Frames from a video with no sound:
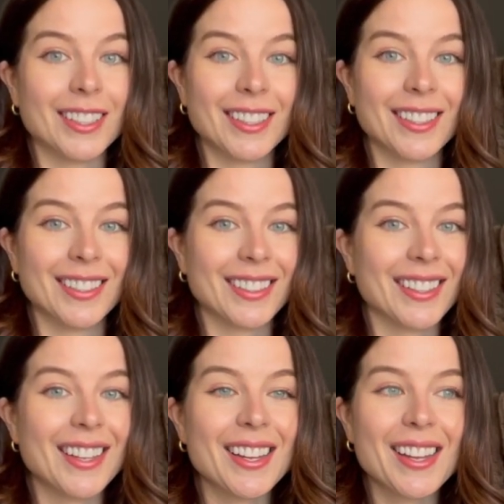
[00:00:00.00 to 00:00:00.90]

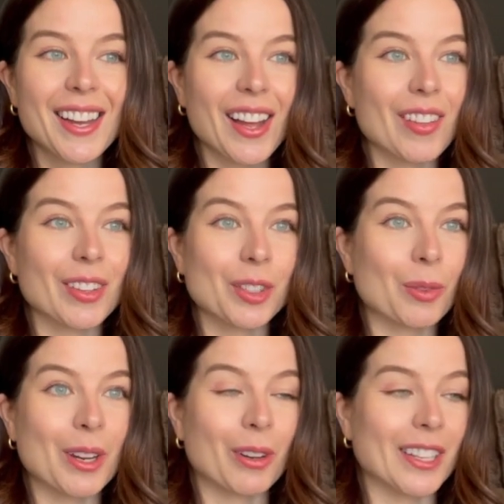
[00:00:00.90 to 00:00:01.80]
I feel
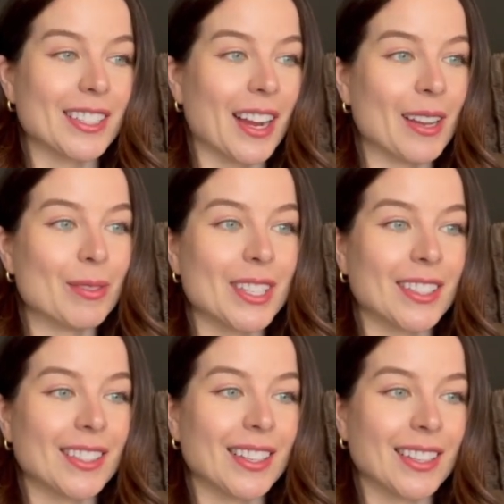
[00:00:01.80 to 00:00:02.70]
21 at times
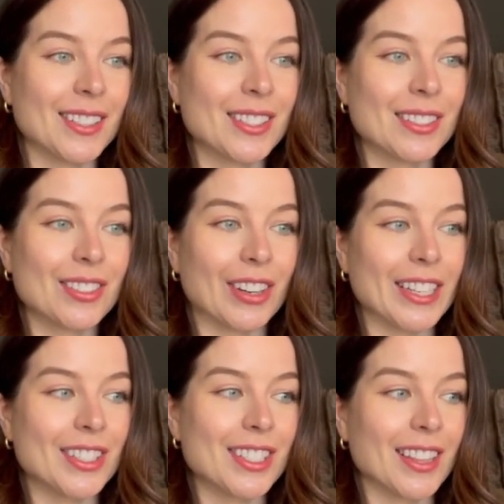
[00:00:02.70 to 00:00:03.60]
and it's
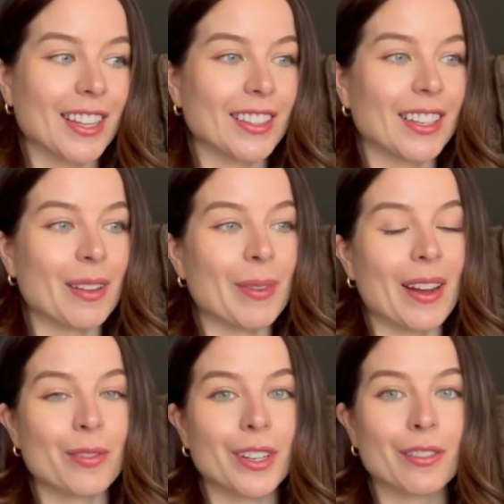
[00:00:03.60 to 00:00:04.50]
strange to think that I'm
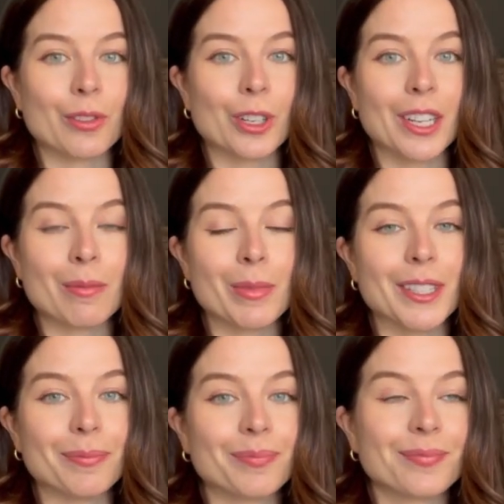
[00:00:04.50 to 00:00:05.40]
halfway to 40,
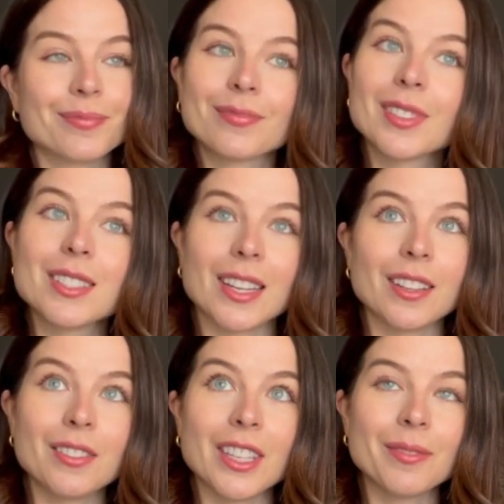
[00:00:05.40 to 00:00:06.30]
but say
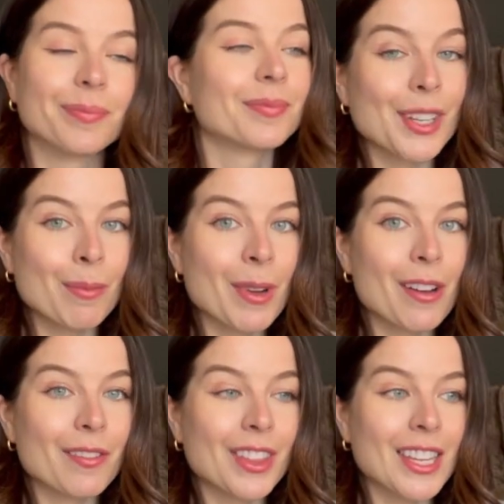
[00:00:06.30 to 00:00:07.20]
Some
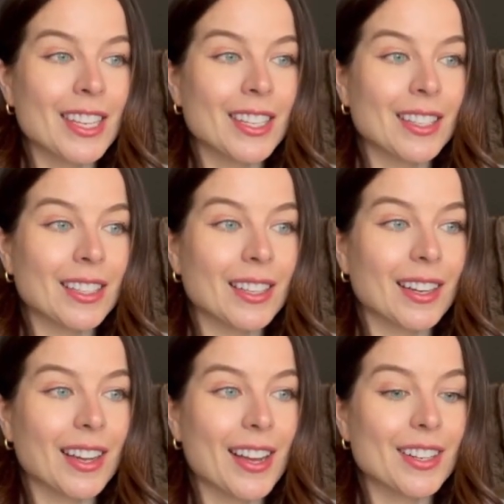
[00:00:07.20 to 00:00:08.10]
of the
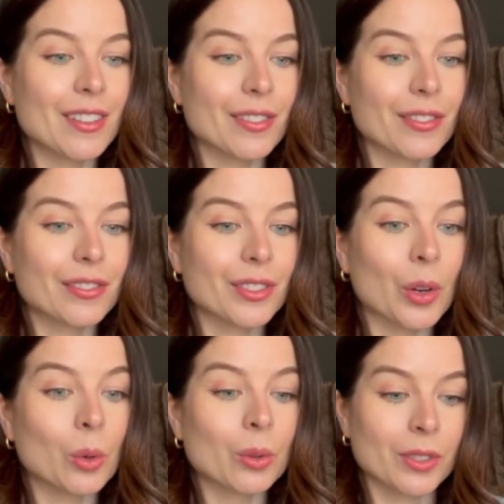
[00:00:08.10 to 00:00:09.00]
kind of
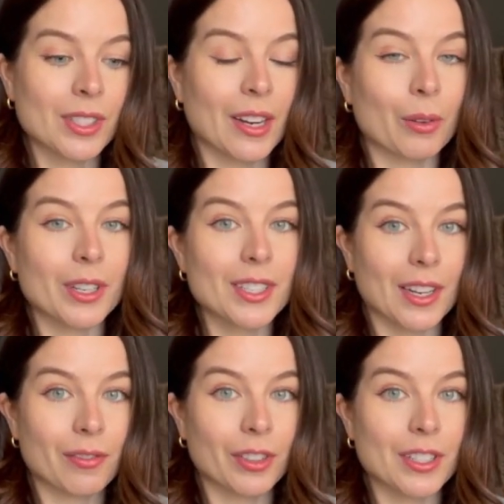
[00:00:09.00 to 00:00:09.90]
goals that I wanna
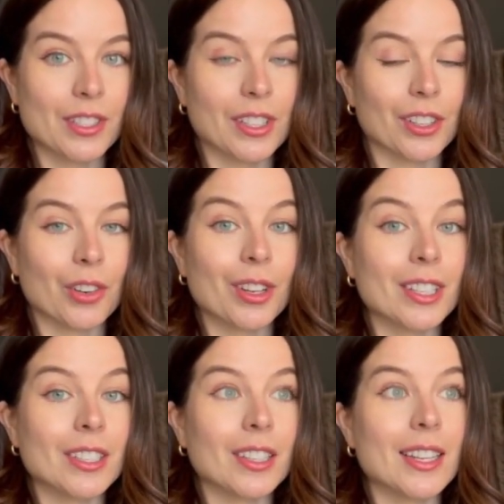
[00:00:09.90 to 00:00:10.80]
set for this year or
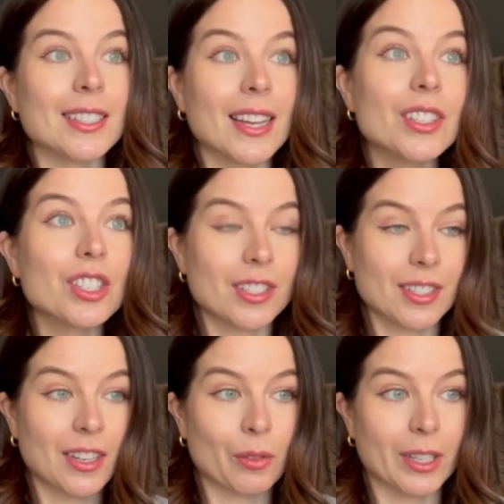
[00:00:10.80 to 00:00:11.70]
the intentions
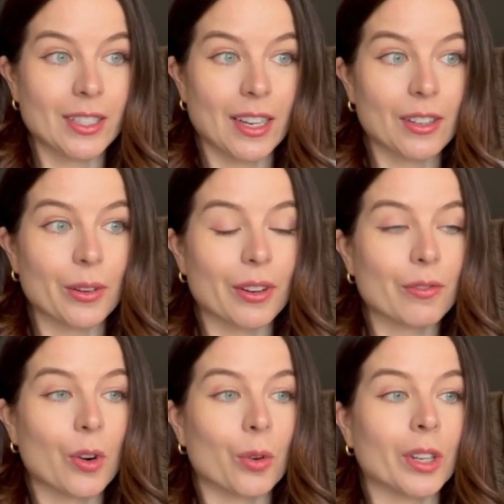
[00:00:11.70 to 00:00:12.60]
that I wanna set going
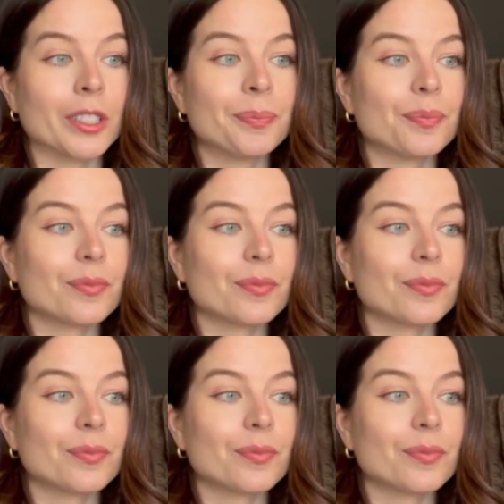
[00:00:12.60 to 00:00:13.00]
forward